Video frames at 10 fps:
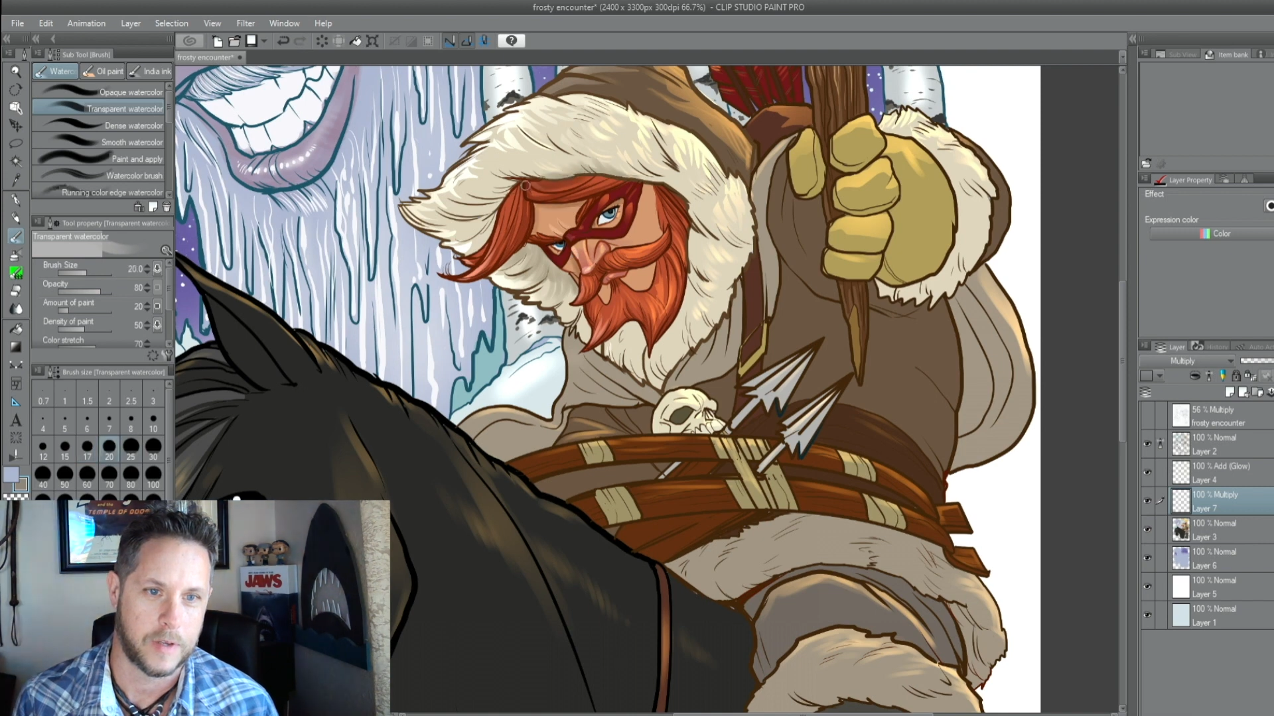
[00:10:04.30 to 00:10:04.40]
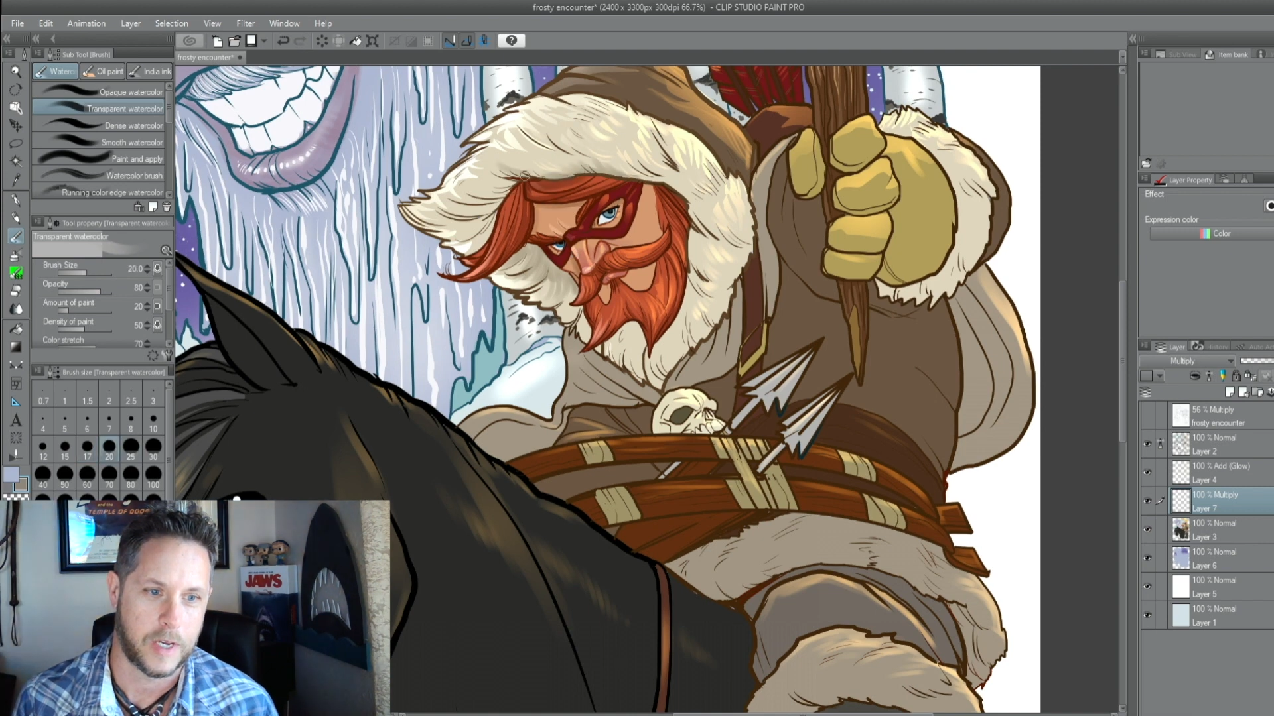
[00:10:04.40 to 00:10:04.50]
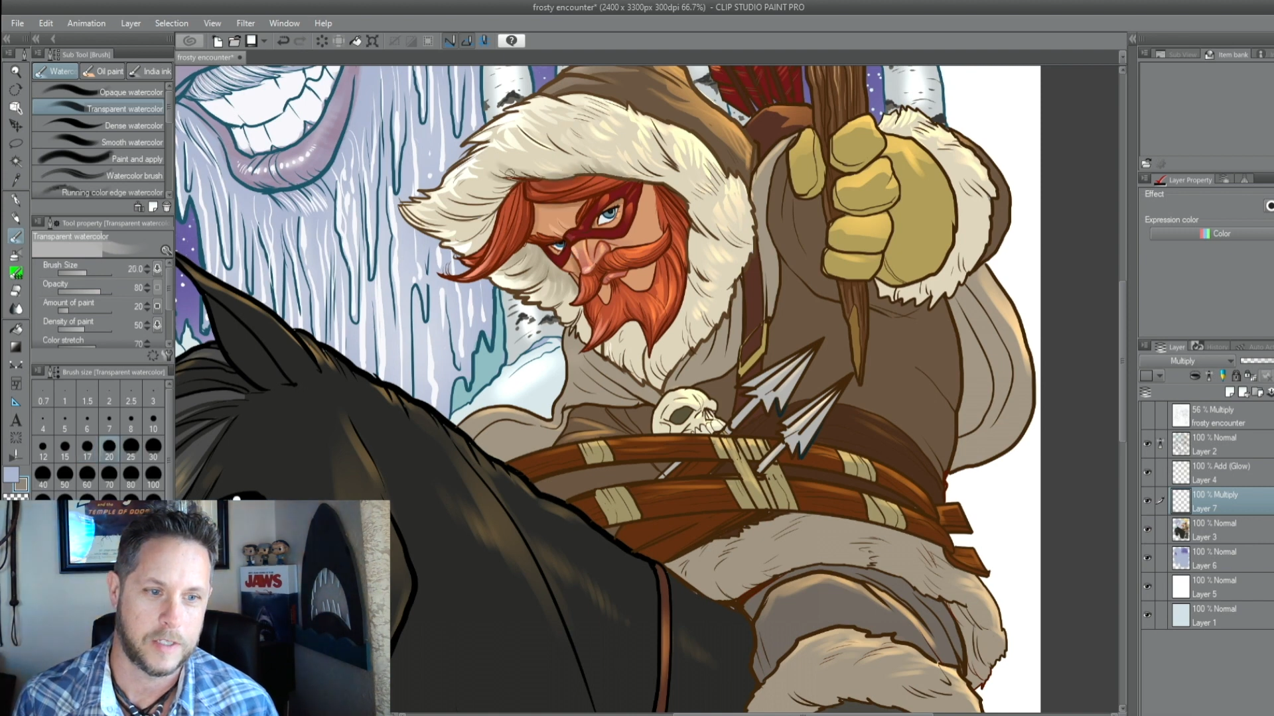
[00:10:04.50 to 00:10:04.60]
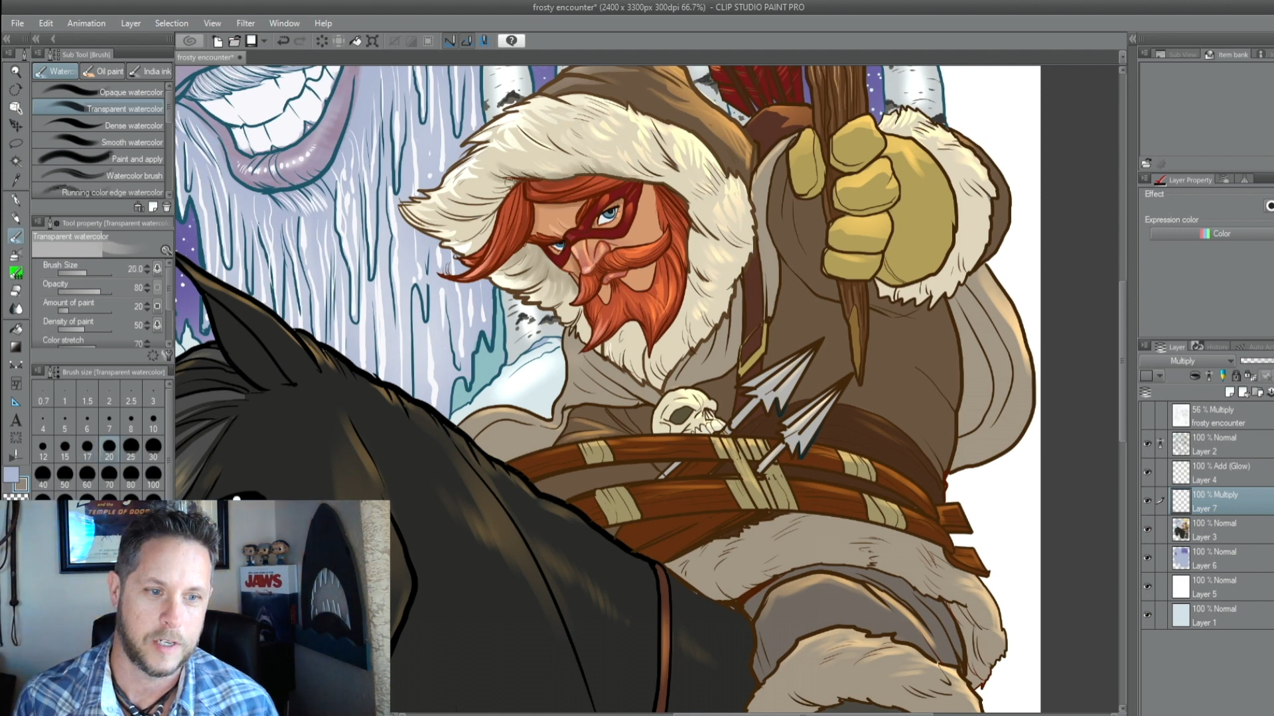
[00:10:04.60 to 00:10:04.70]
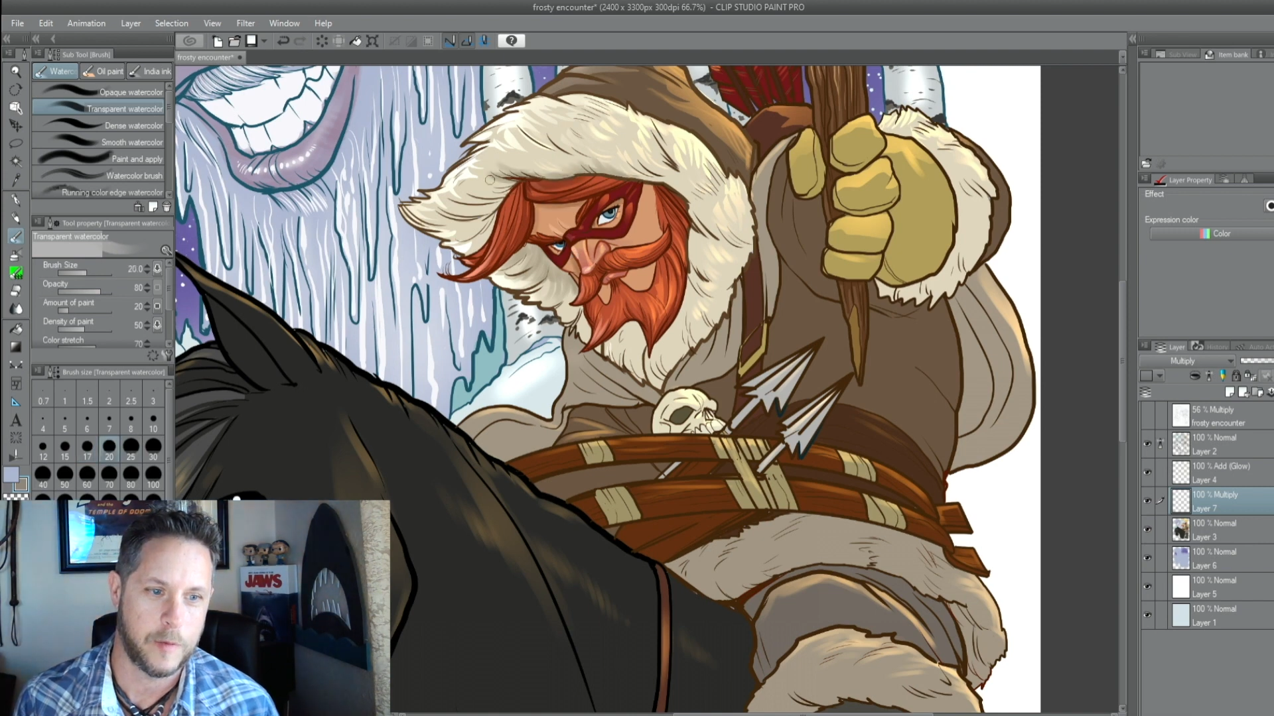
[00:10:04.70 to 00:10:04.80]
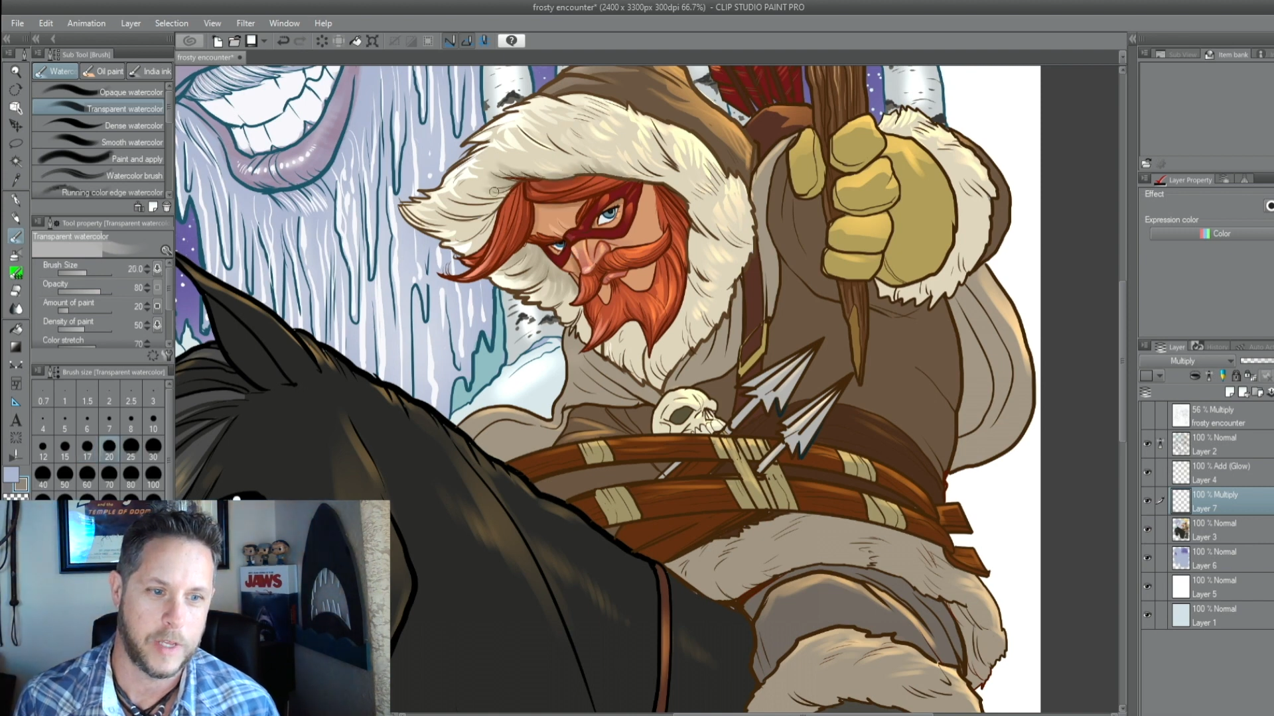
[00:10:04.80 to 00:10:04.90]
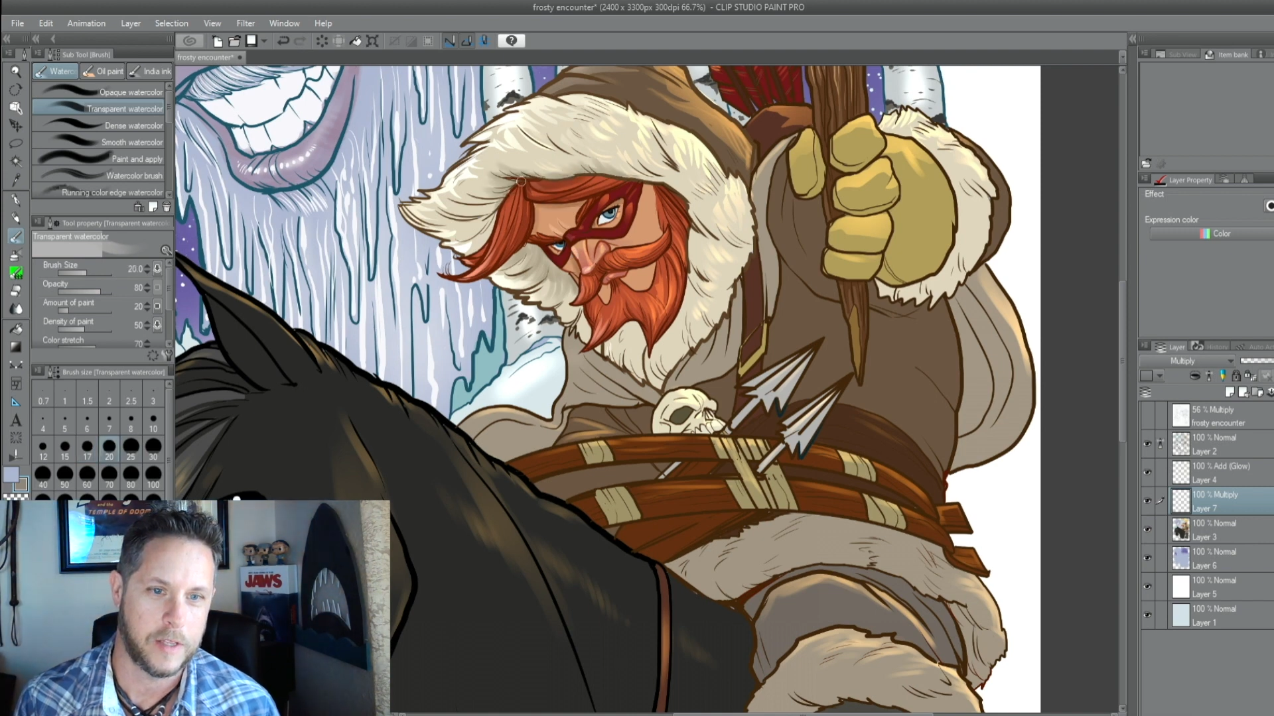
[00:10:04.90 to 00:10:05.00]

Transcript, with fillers: I should have made